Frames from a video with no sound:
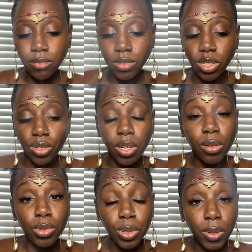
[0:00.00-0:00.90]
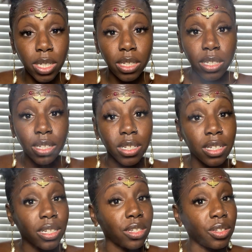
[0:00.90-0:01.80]
You don't do it,
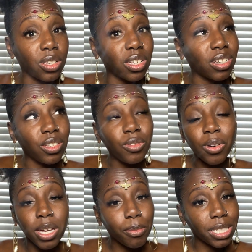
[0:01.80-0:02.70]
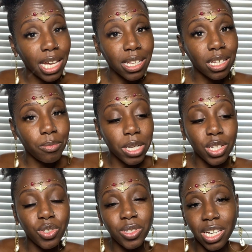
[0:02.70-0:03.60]
you don't get protected
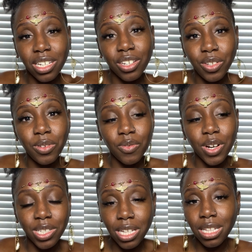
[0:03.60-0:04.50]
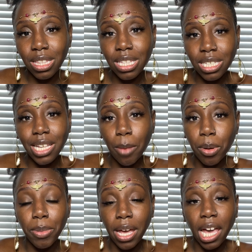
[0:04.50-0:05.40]
because you're telling the universe that this type of
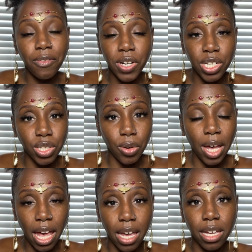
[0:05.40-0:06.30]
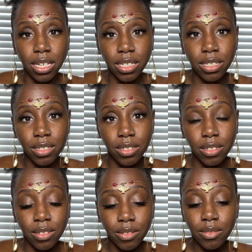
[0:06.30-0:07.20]
behavior is okay.
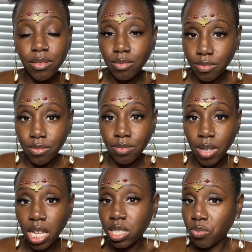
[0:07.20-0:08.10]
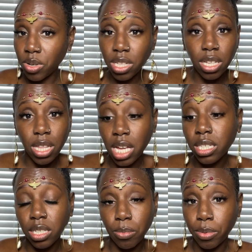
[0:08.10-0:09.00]
It's really that
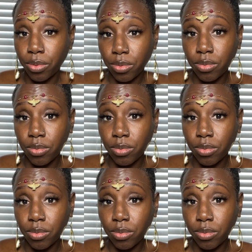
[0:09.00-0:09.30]
simple.